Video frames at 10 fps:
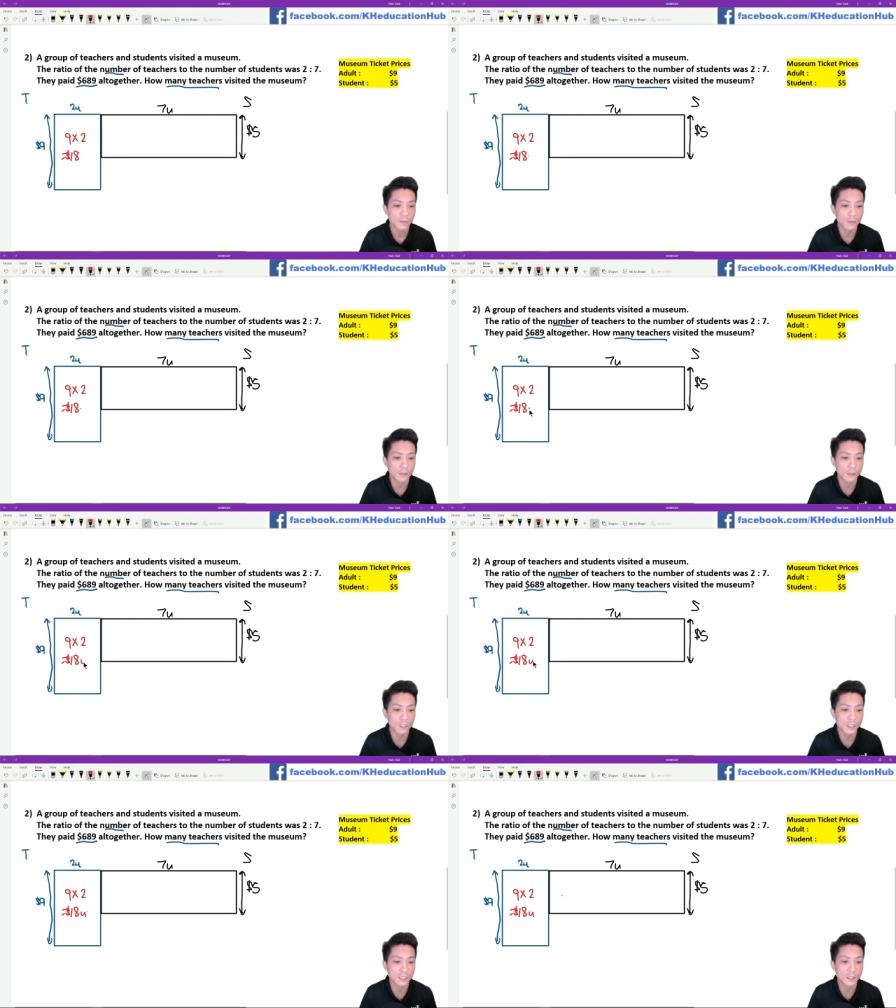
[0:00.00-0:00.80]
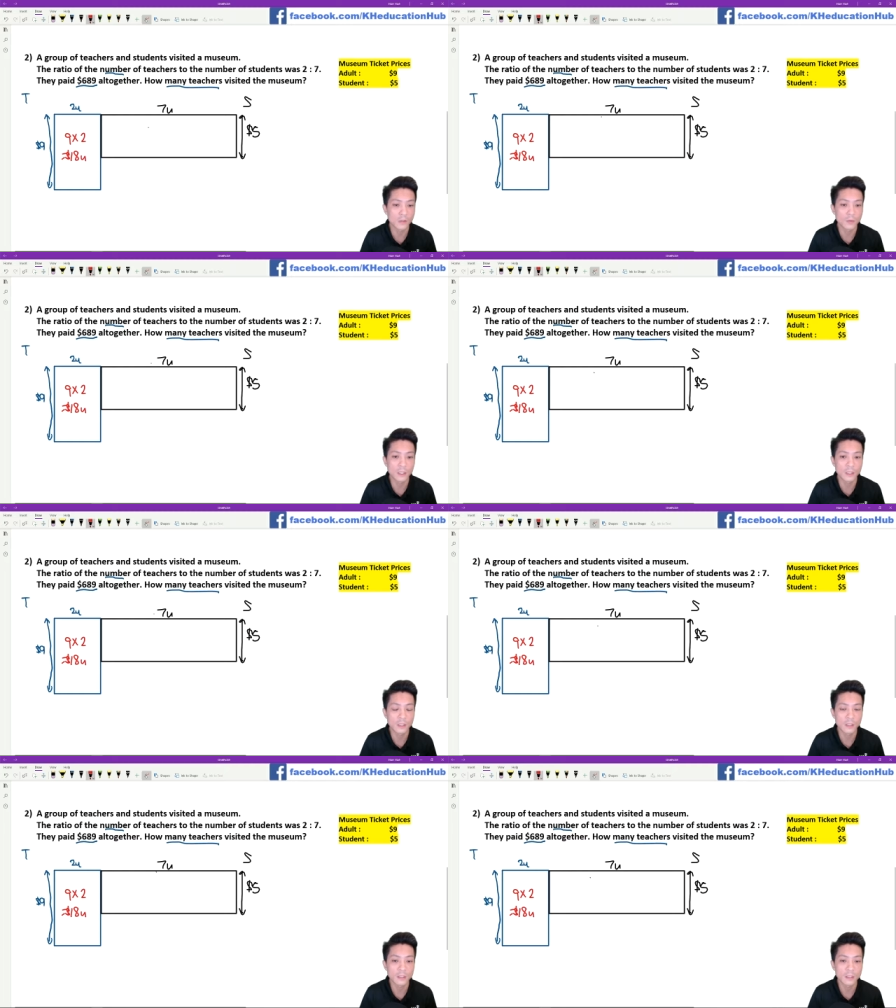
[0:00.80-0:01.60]
$18 unit,
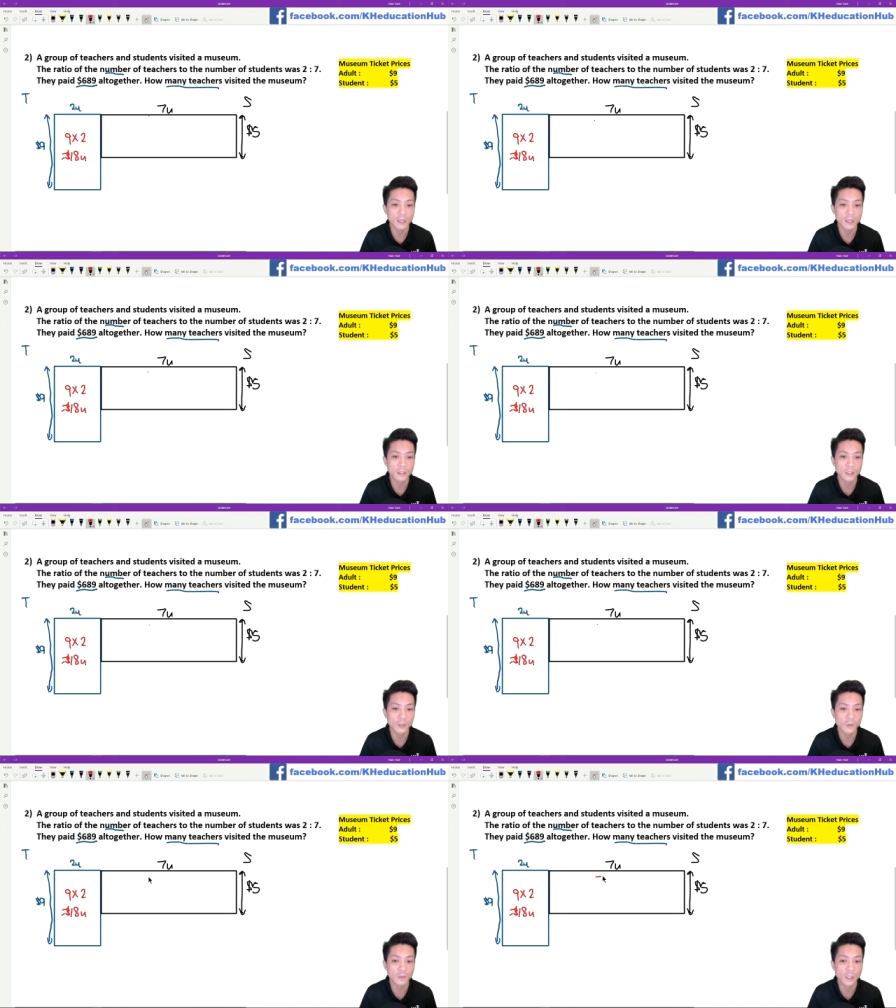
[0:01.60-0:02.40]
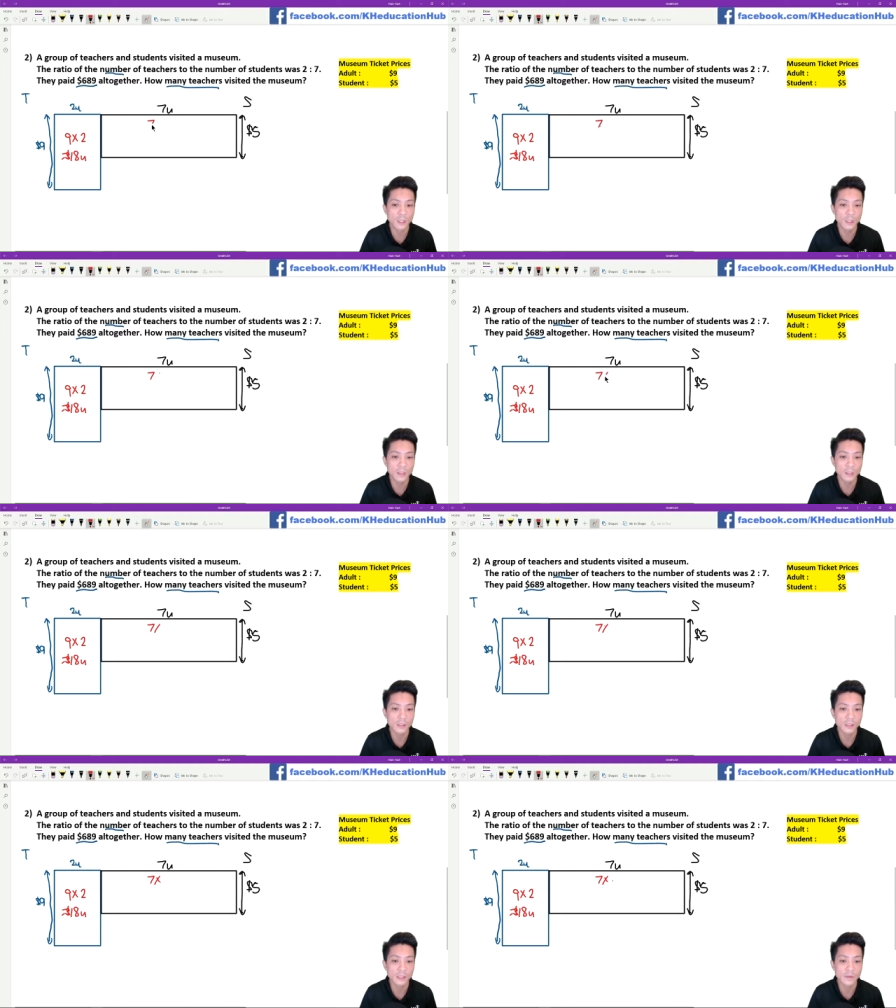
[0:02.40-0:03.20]
and this would be
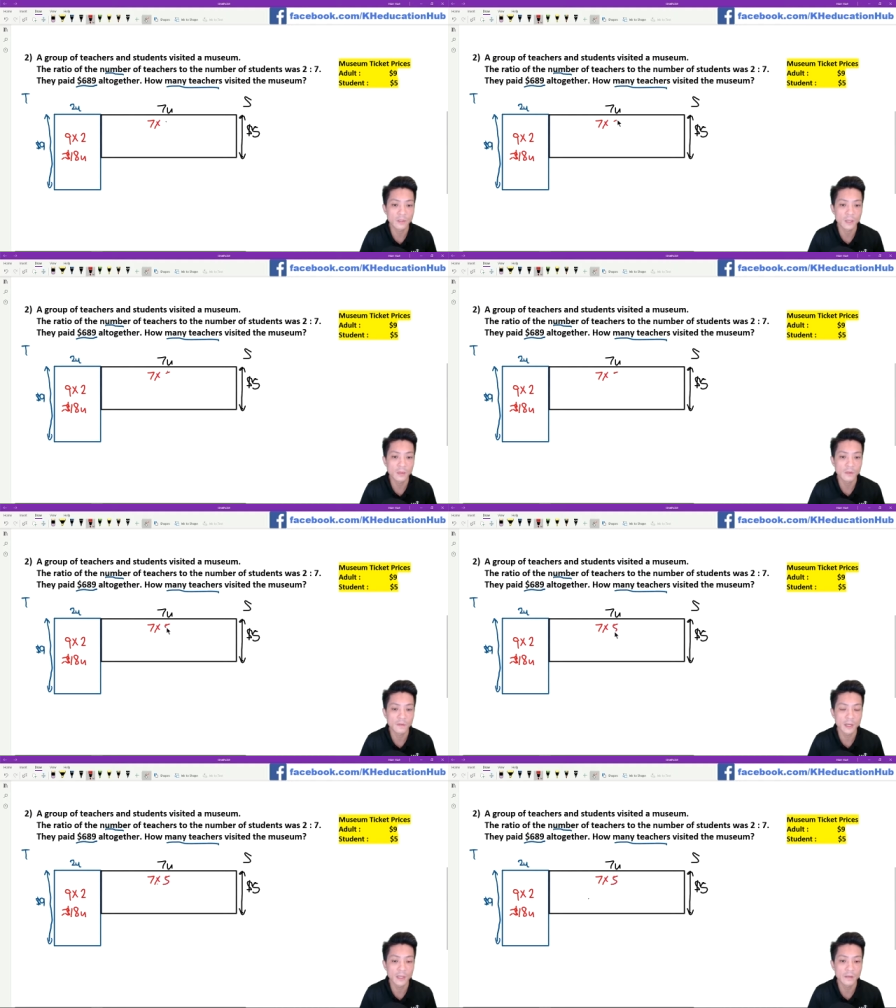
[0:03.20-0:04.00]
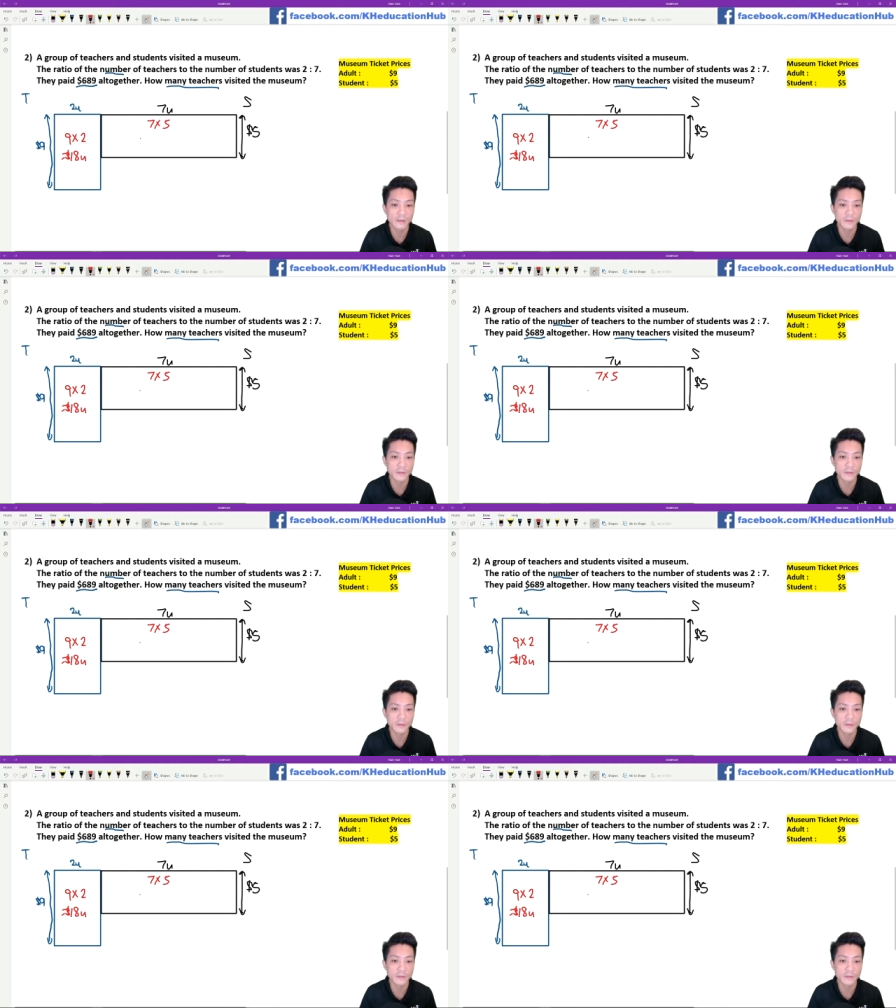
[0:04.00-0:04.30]
7 times 5